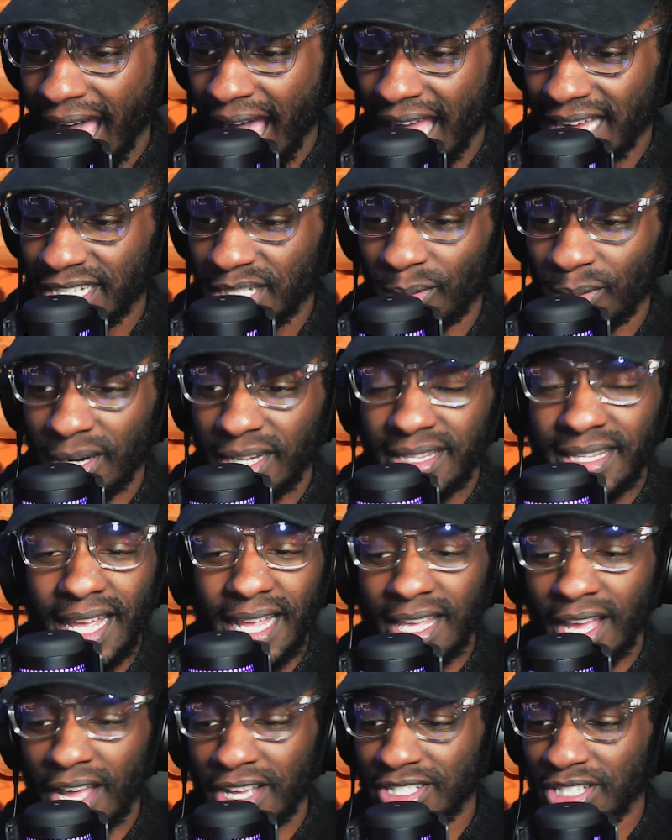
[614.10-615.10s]
I just want to
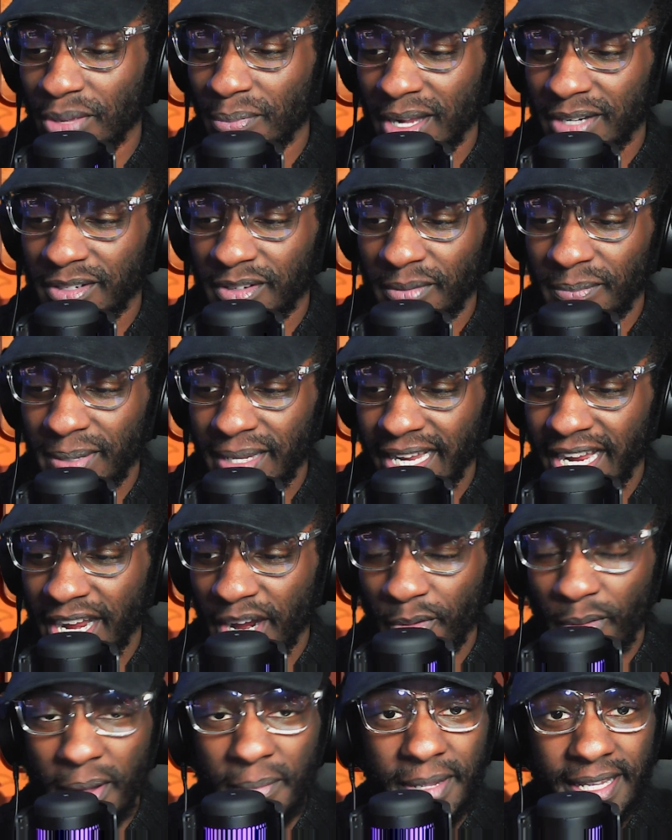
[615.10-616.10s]
thank y'all so much for being here
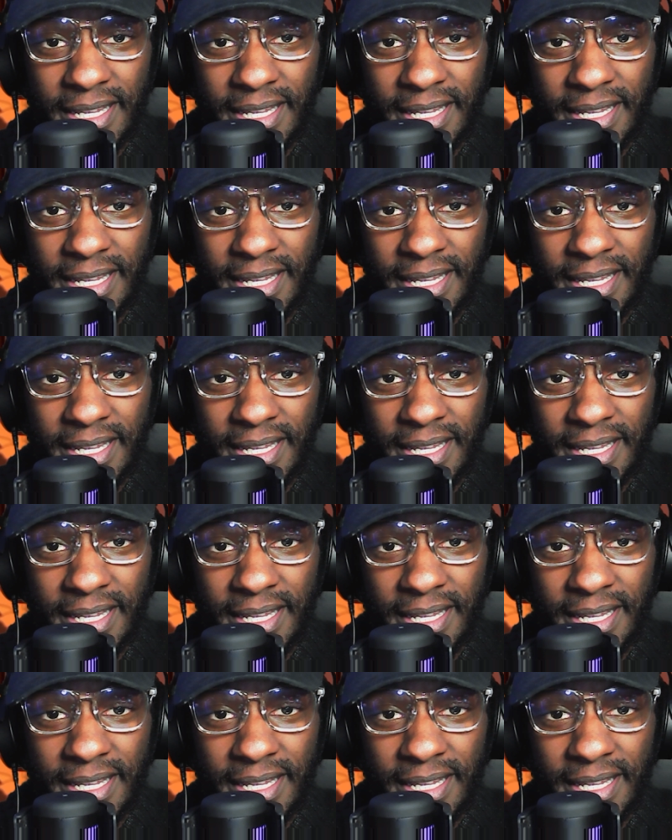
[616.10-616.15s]
with me.